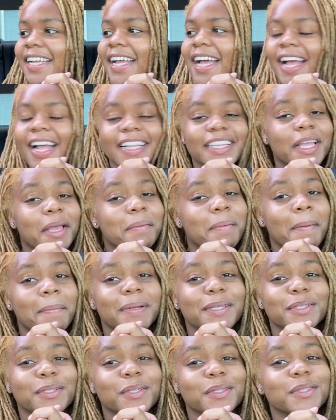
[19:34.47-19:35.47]
I take my
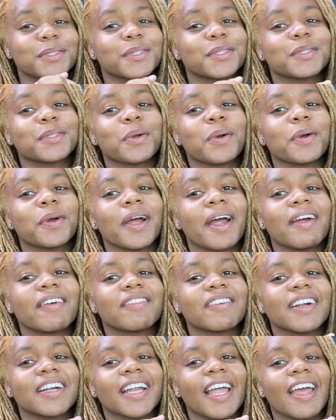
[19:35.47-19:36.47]
butt to the store. I
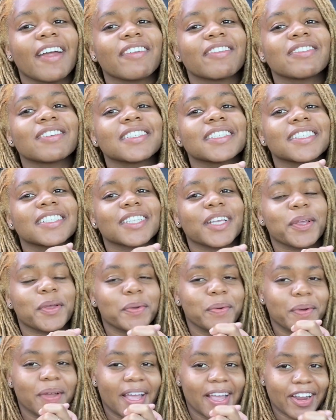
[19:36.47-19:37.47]
run every
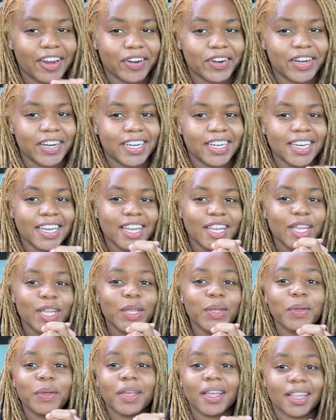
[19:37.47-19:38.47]
single errand
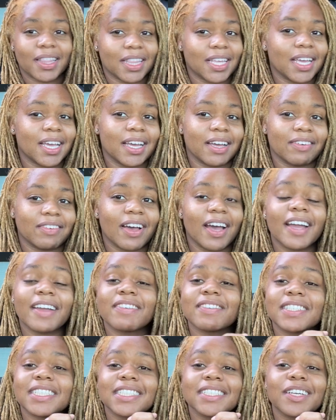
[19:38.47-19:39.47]
you can think of. I
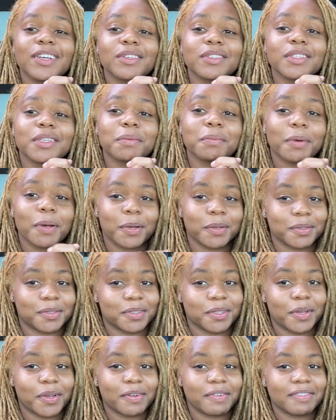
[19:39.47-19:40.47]
even need to go to the post
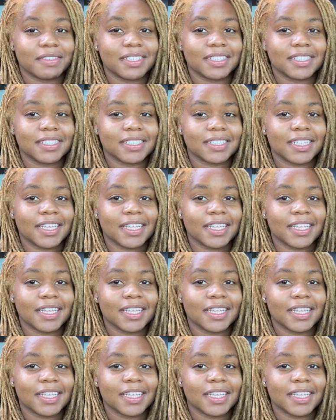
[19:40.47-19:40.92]
office.